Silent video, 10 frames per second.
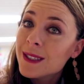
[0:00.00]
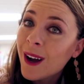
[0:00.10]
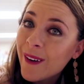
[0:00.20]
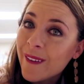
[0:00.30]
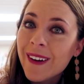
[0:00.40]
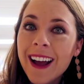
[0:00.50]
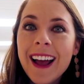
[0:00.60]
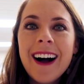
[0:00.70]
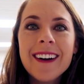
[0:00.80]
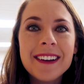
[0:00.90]
So
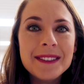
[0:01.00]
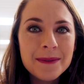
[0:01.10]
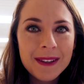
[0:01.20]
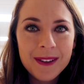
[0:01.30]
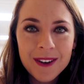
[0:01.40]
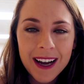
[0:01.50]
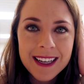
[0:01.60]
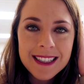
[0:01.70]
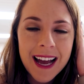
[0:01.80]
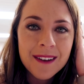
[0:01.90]
I'll catch up with you
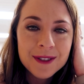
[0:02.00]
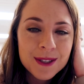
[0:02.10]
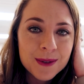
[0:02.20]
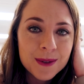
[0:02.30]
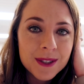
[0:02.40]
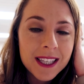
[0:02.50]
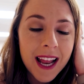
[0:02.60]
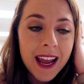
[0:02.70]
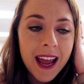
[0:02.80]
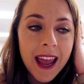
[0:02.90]
guys after school
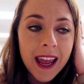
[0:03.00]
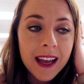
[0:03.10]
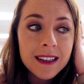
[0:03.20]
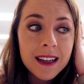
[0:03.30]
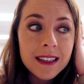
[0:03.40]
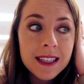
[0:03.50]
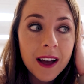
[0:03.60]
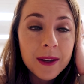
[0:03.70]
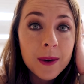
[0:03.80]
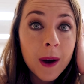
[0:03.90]
today and
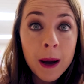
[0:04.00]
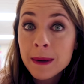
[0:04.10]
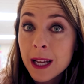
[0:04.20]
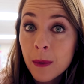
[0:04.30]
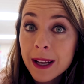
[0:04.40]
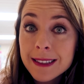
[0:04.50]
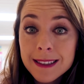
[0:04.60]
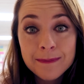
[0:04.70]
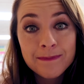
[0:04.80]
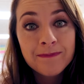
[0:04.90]
tell you how my day went.